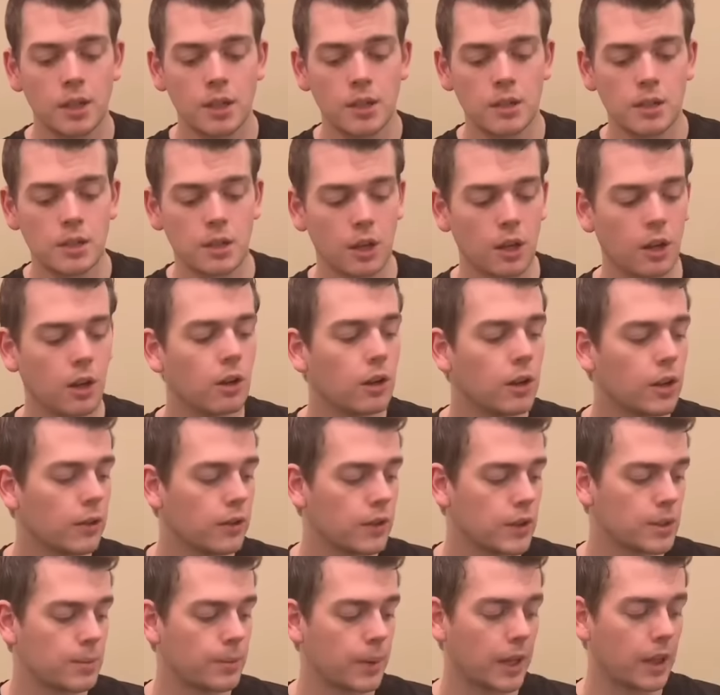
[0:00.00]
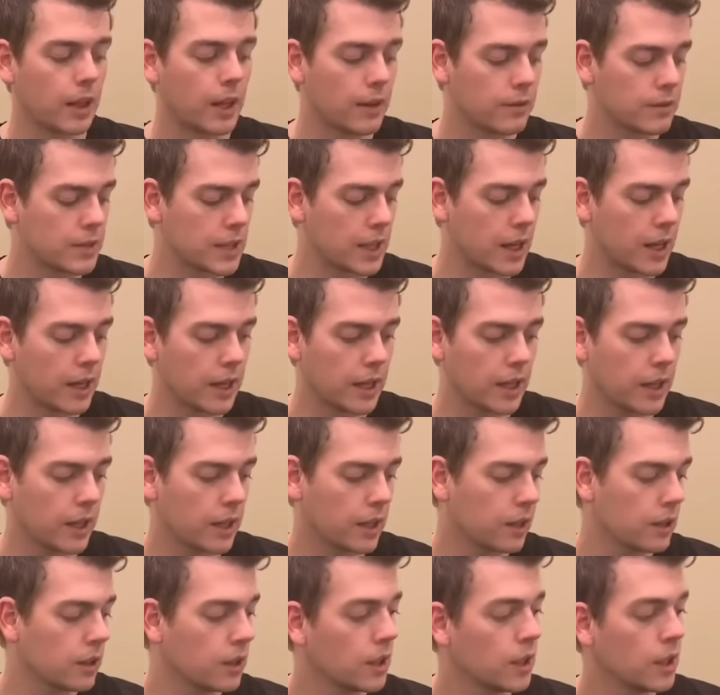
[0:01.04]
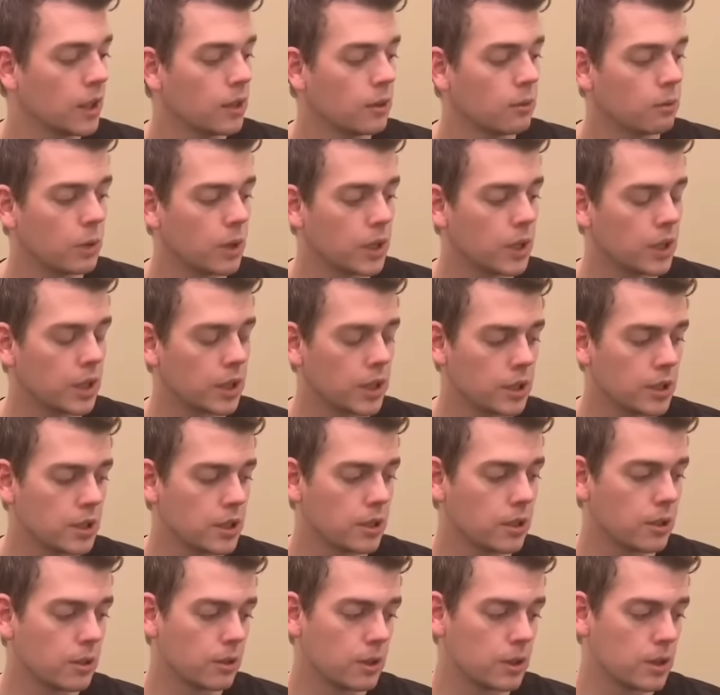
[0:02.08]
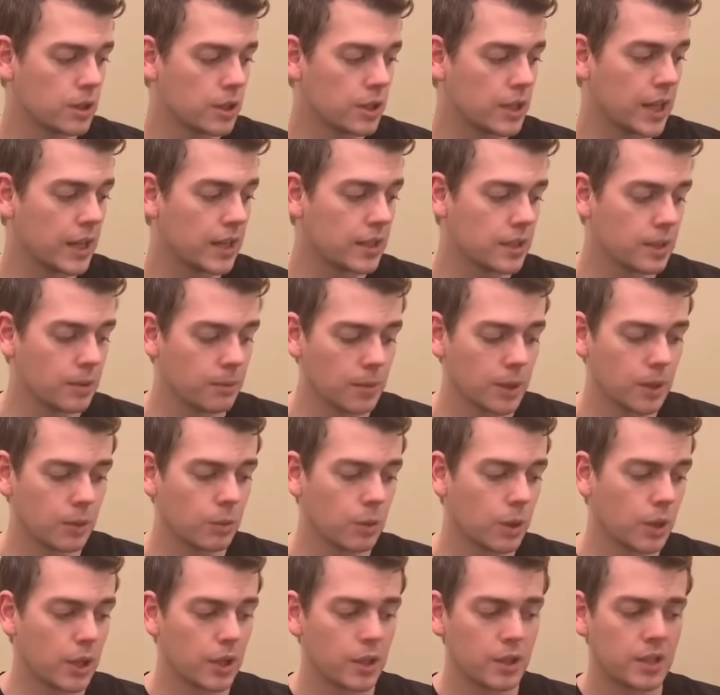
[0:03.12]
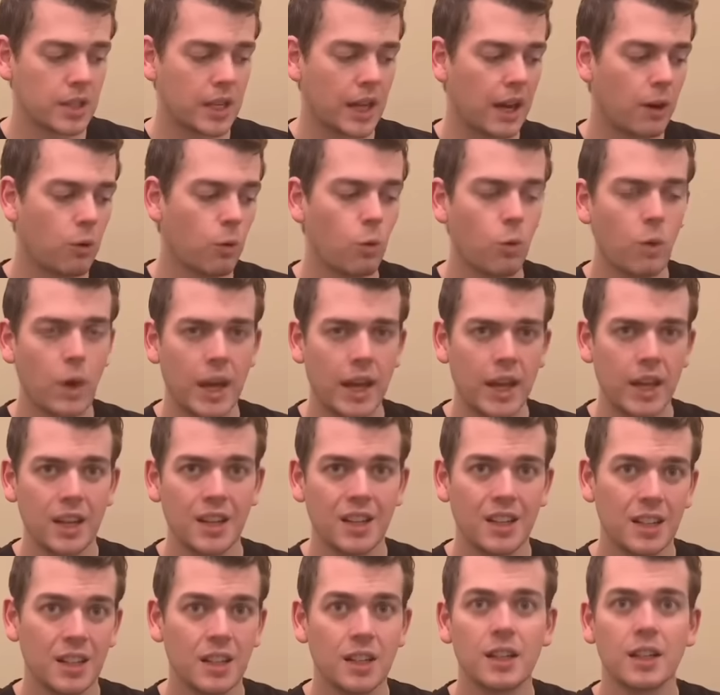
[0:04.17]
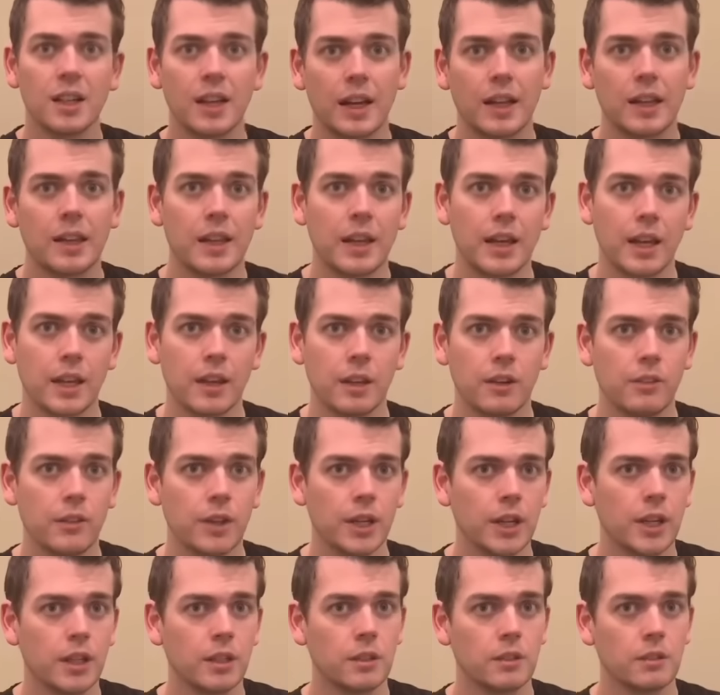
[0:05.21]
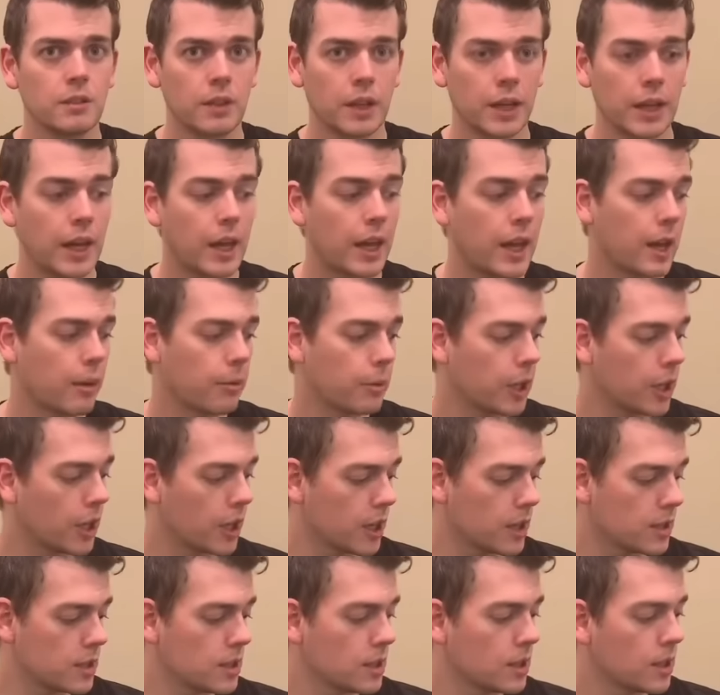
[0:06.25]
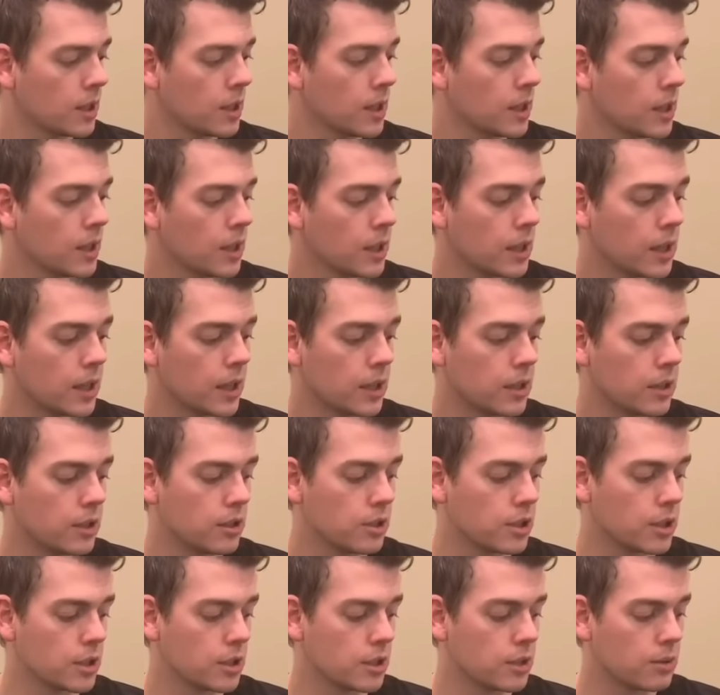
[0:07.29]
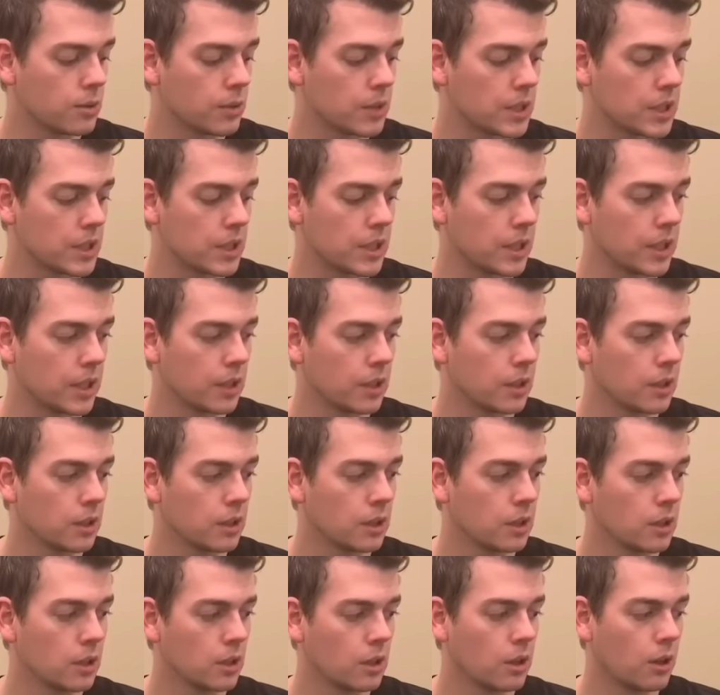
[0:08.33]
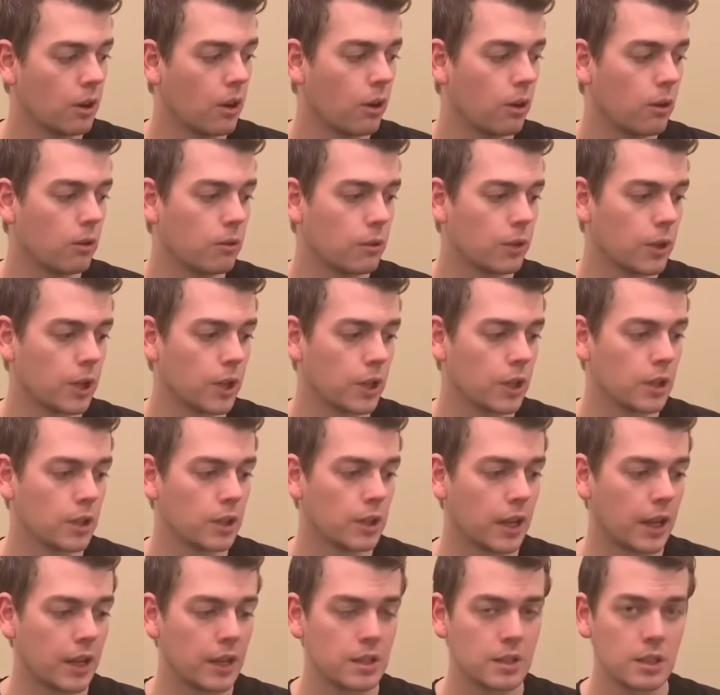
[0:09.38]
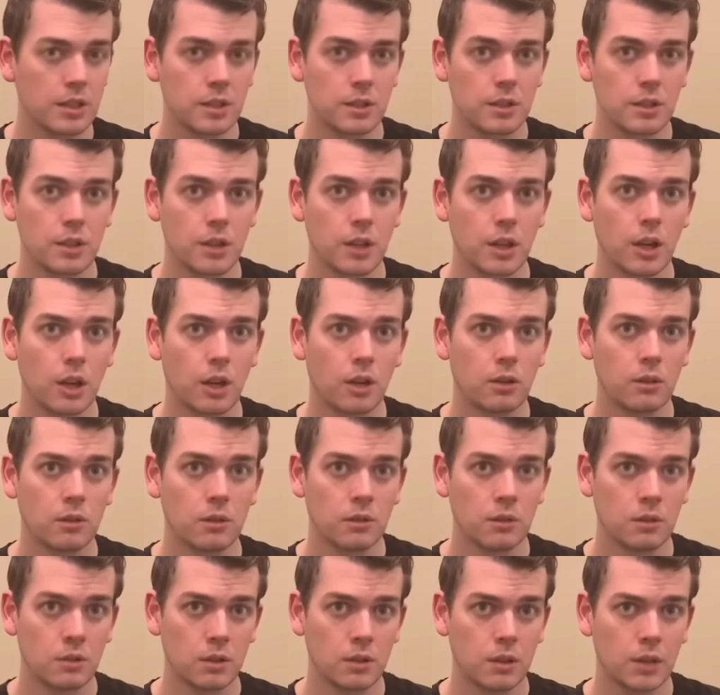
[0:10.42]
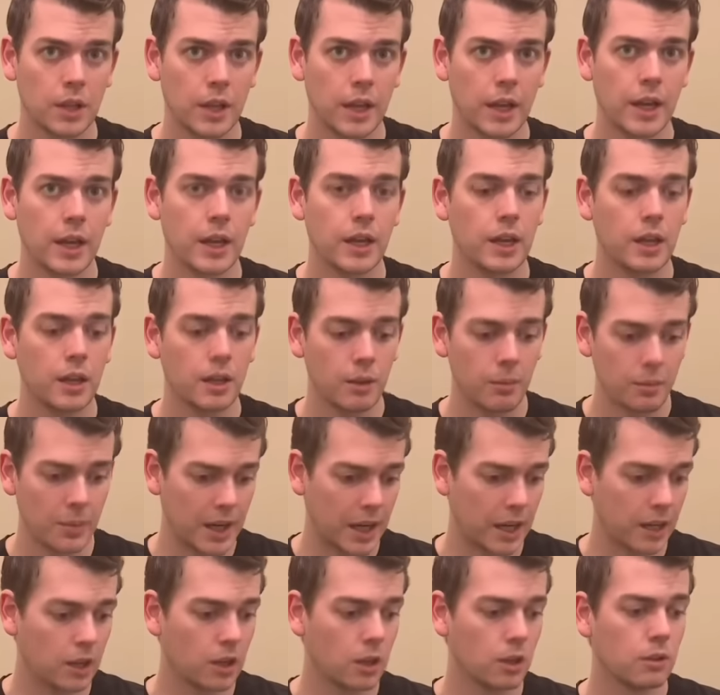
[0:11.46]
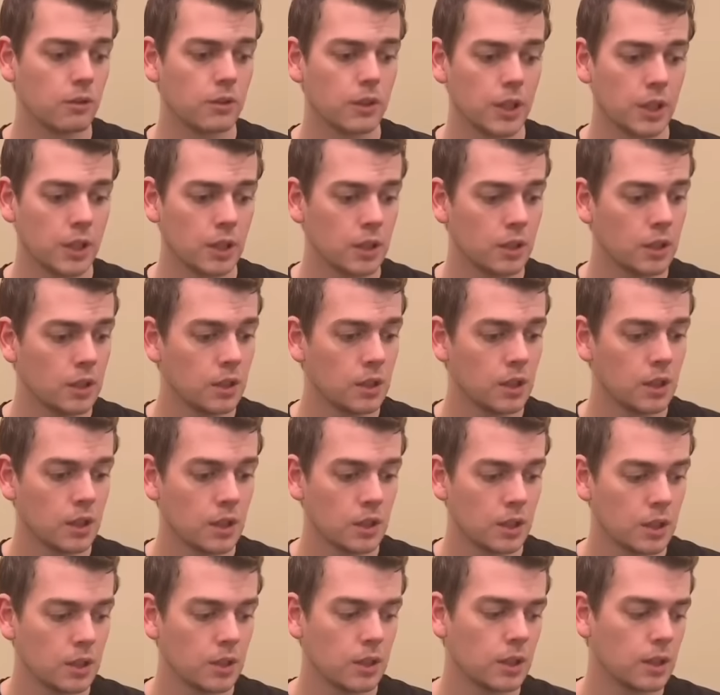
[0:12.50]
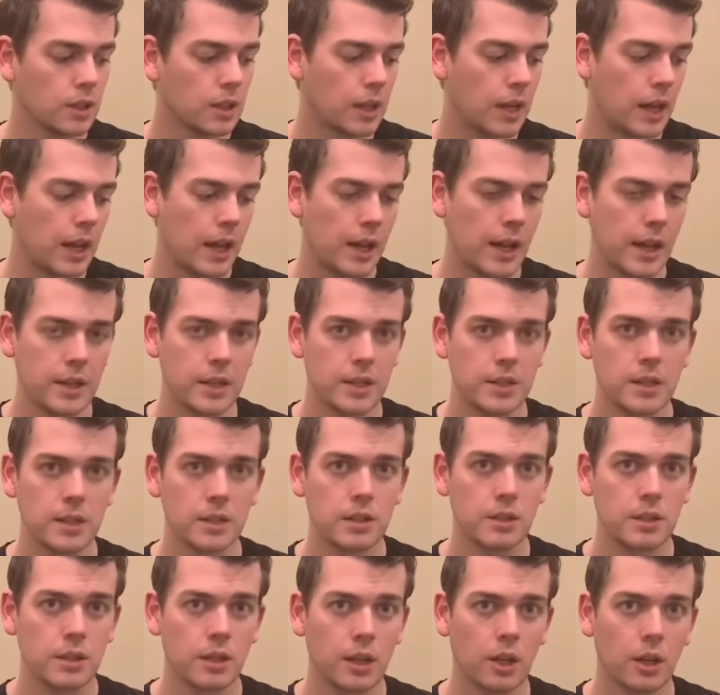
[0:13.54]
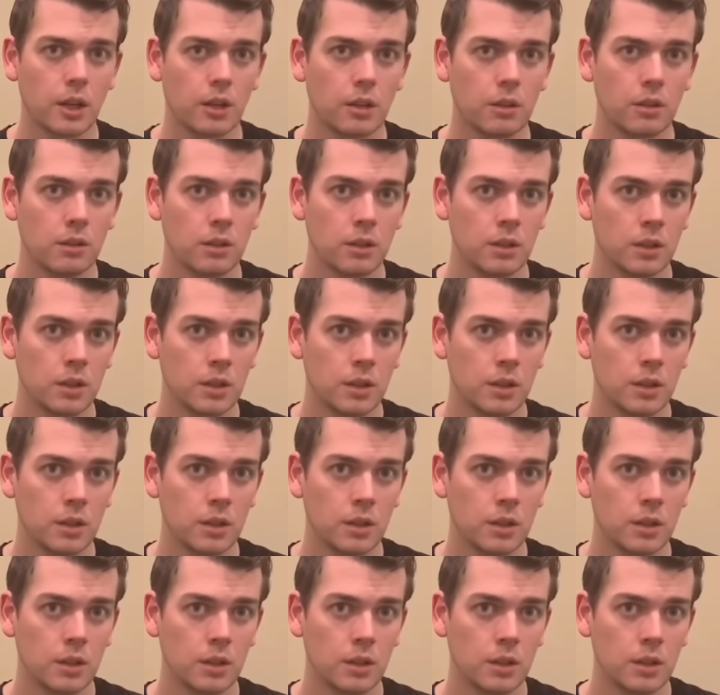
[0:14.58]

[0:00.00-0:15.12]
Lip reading: So if it's my left side again, what you can do is you take something where there's got weight on the end of it, like a hammer does, and you just twist it over nice and slow, okay? And then back over, nice and slow.